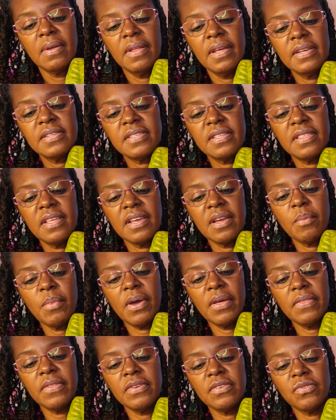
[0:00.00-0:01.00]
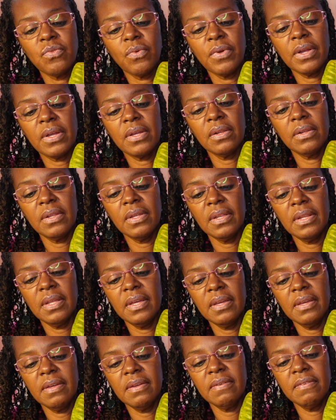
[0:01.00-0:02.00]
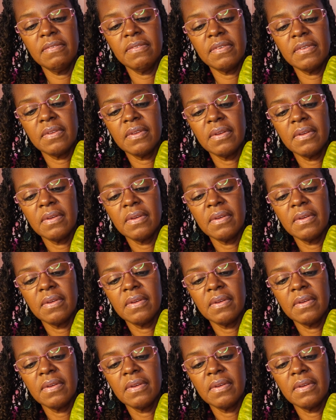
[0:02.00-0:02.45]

That's the thing about these wrinkly leaves.